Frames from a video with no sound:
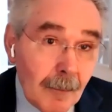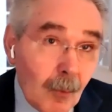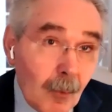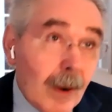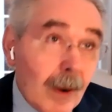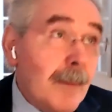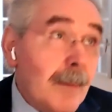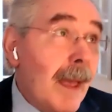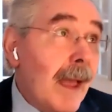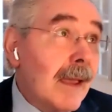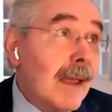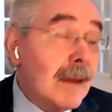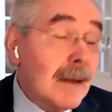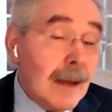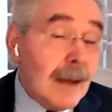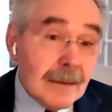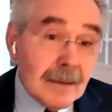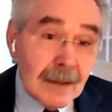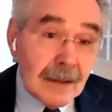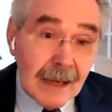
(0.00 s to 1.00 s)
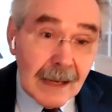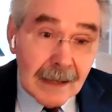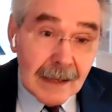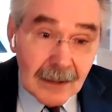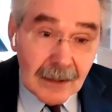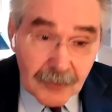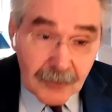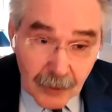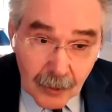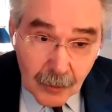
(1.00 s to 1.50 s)
way back in
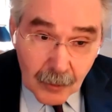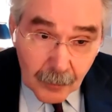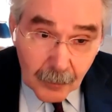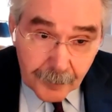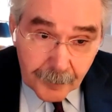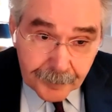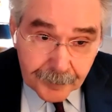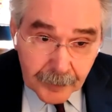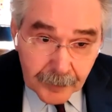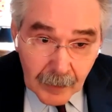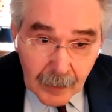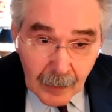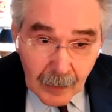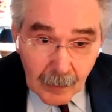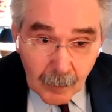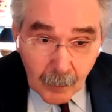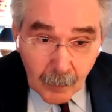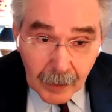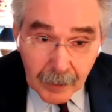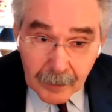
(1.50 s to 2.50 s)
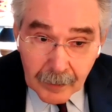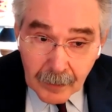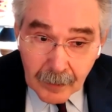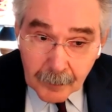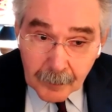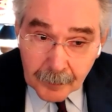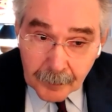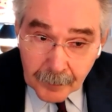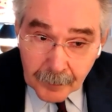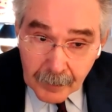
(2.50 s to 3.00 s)
1982 when
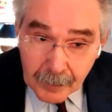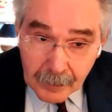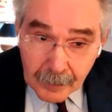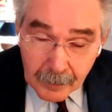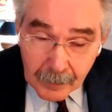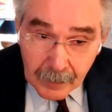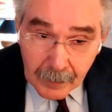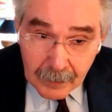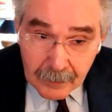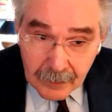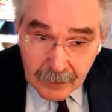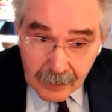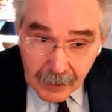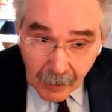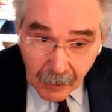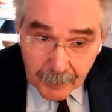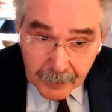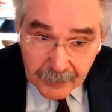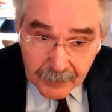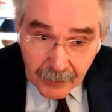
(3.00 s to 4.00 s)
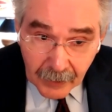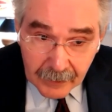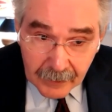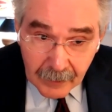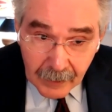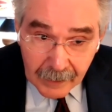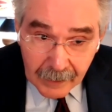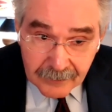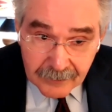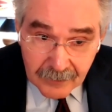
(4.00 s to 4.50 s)
the Indian government
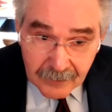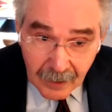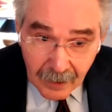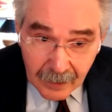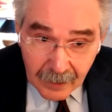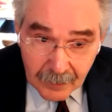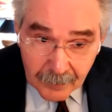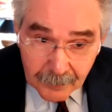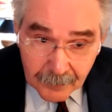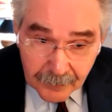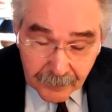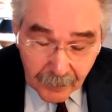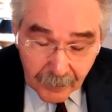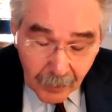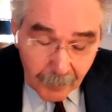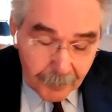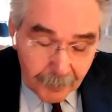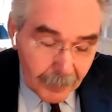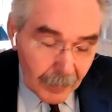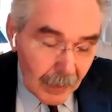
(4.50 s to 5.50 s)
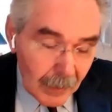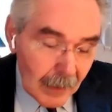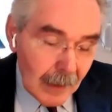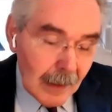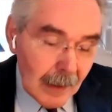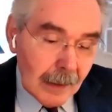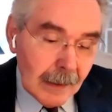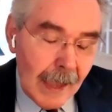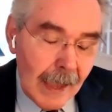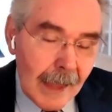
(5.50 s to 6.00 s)
tried to extradite him from
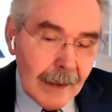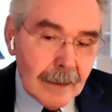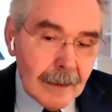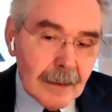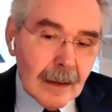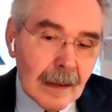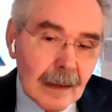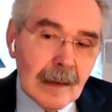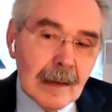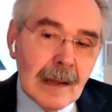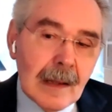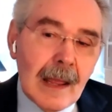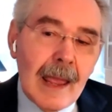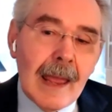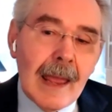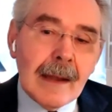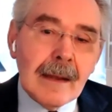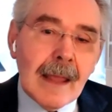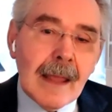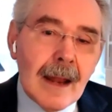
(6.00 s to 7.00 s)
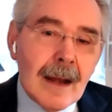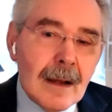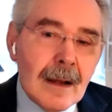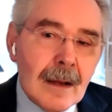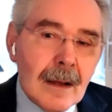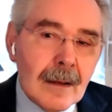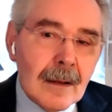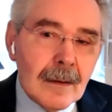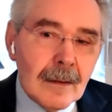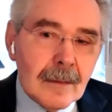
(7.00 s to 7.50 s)
Canada, and
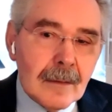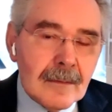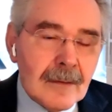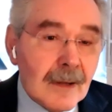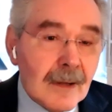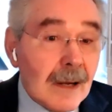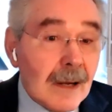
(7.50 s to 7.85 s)
Canada